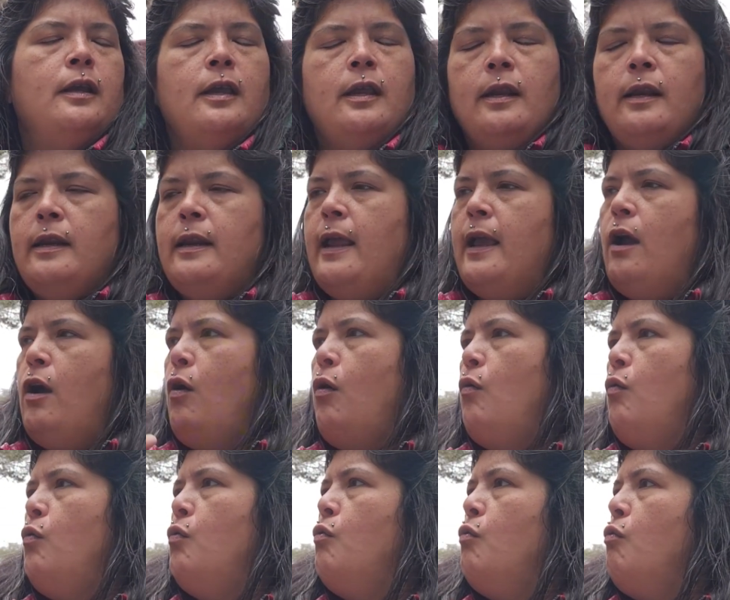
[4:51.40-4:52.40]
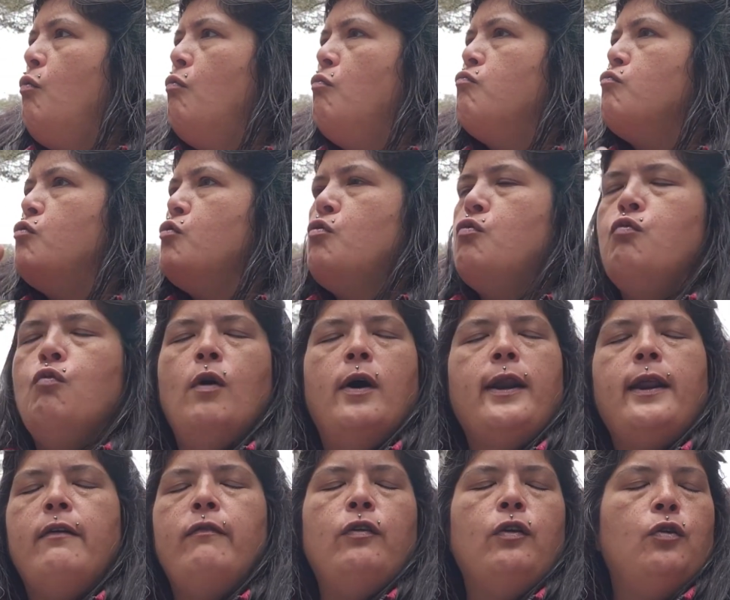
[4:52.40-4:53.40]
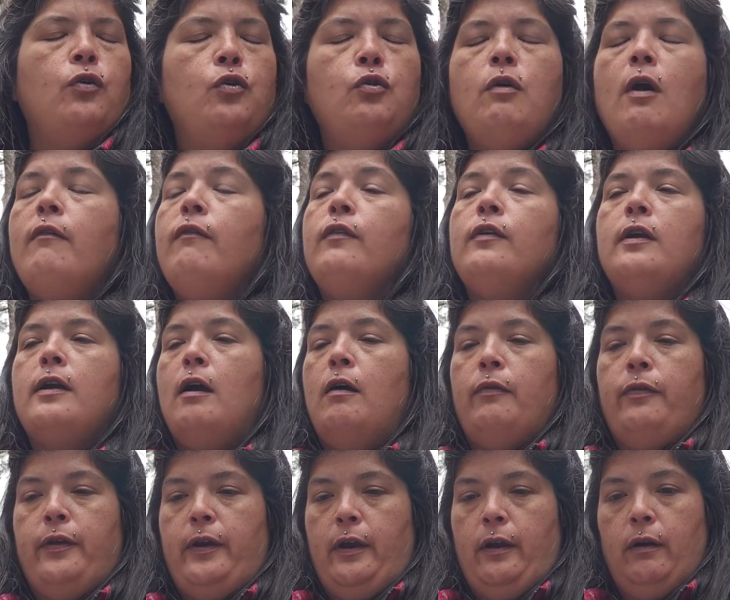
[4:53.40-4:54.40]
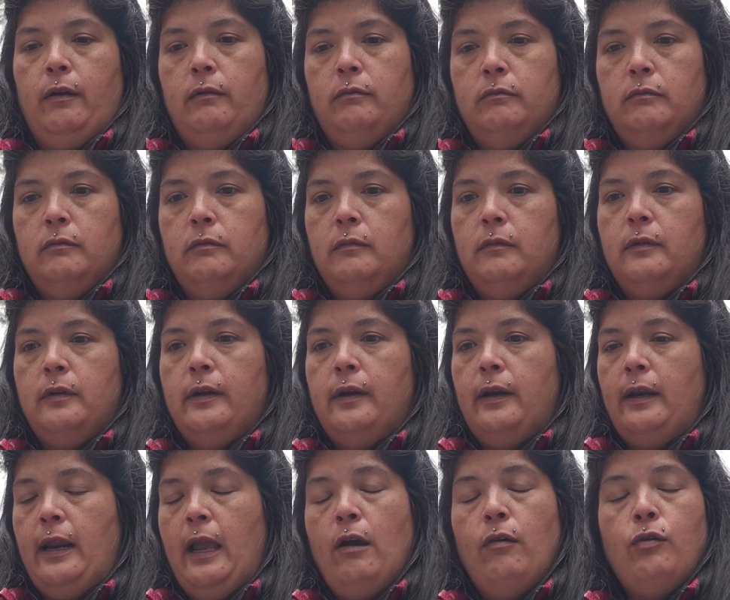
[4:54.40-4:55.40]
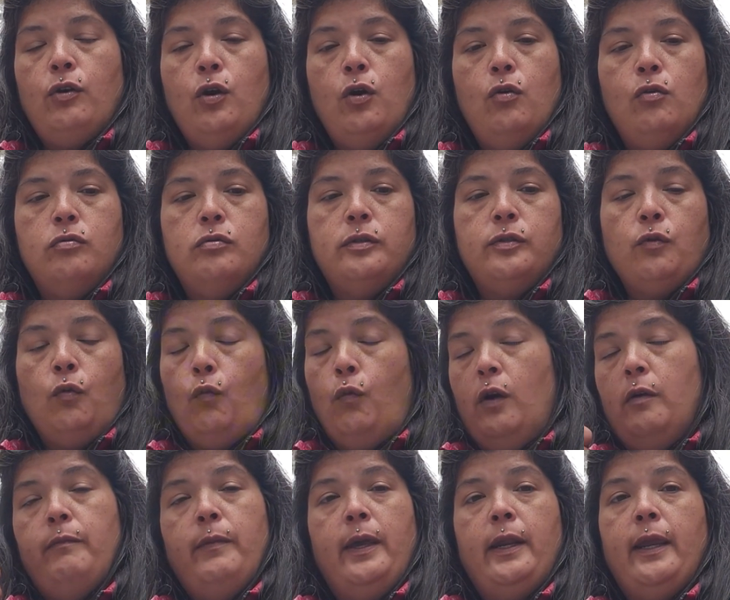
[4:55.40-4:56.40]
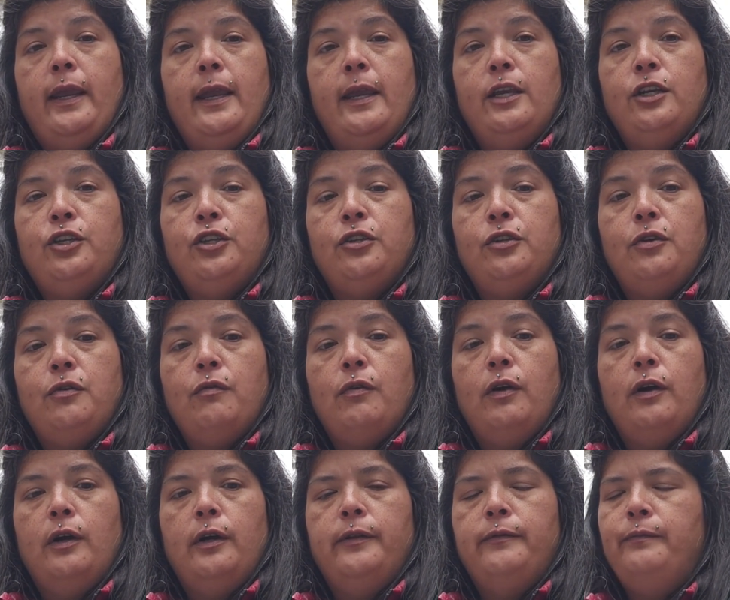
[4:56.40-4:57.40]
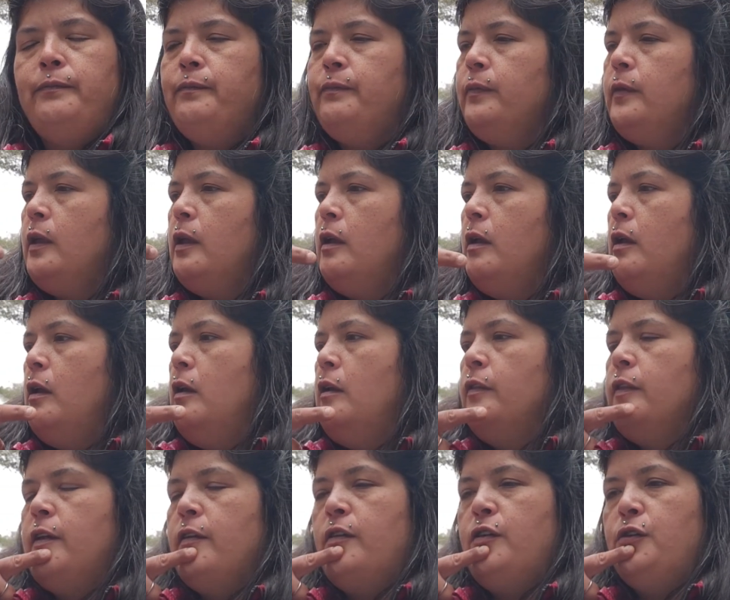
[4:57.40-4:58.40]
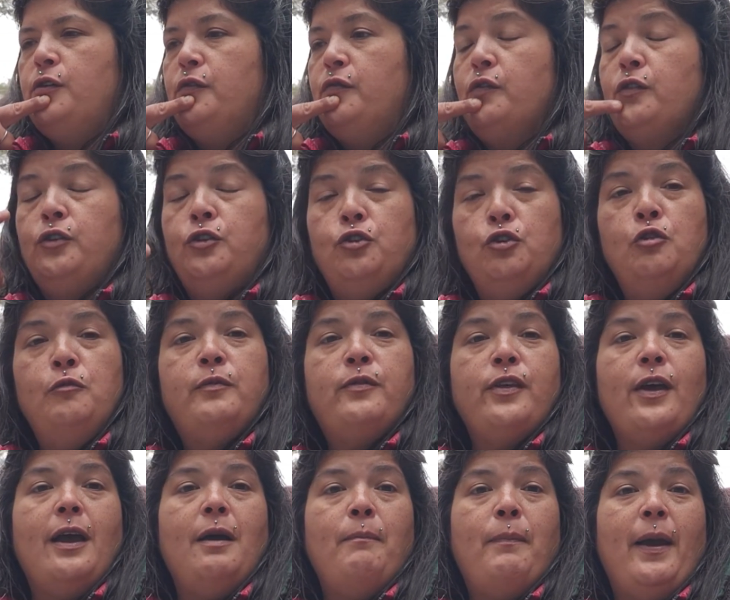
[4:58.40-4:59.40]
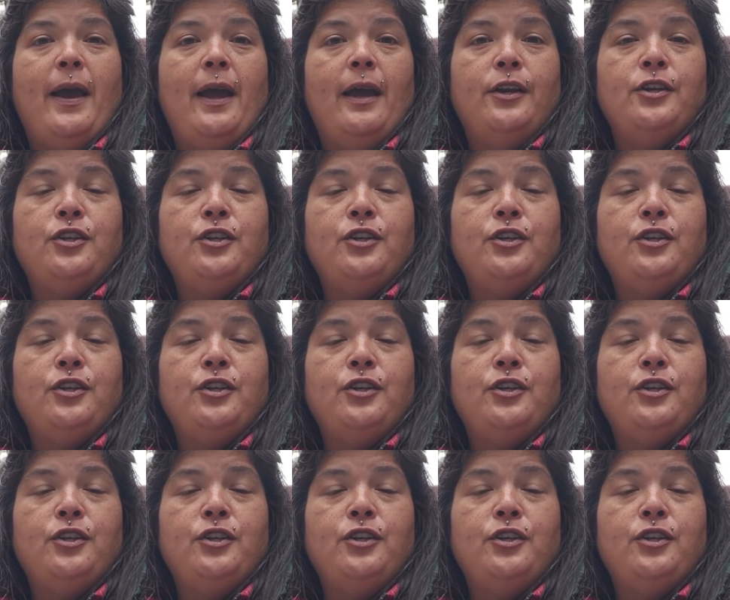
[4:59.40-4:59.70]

Now, whoever out there now knows what medication you're on. They could have duped that badge